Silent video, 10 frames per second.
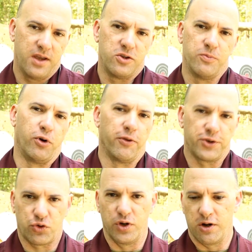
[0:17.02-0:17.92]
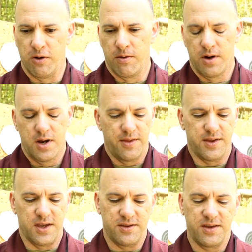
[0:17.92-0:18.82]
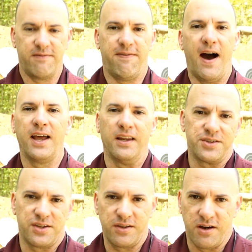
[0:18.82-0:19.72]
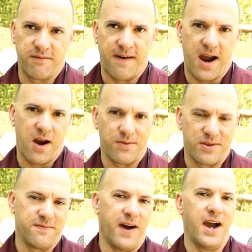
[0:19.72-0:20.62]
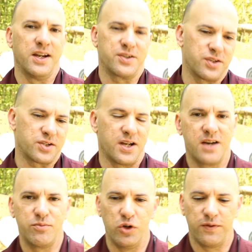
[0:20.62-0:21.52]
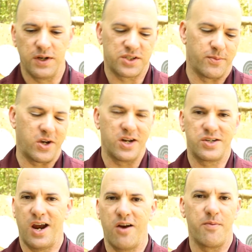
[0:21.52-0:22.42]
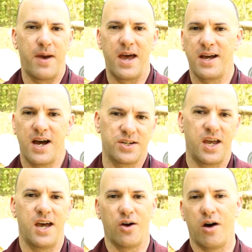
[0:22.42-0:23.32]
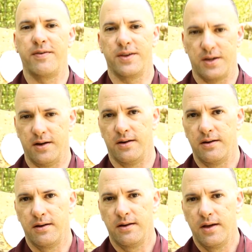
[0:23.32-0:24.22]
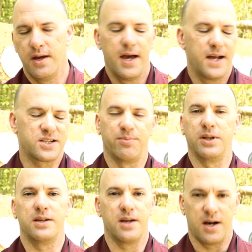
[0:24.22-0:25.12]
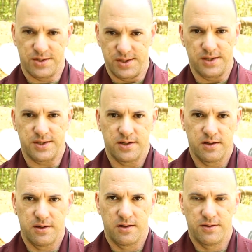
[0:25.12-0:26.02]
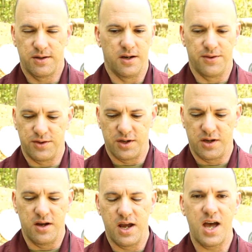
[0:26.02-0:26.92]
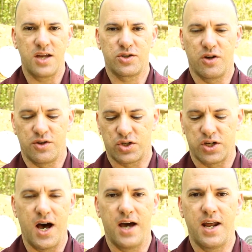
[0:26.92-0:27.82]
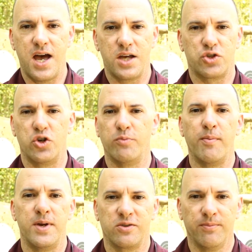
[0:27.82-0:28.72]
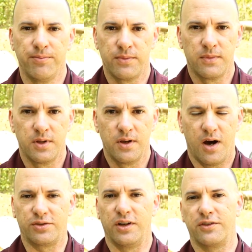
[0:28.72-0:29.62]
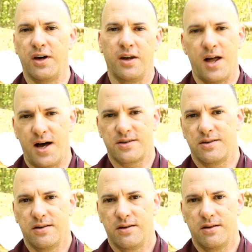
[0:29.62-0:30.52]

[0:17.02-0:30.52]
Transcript: you pull the trigger, the violence of the gun firing, the violence of the slide moving is someone going to tear the bad guy's hand off of the gun. That's complete nonsense. The gun has, or the slide has, no momentum until it's unlocked.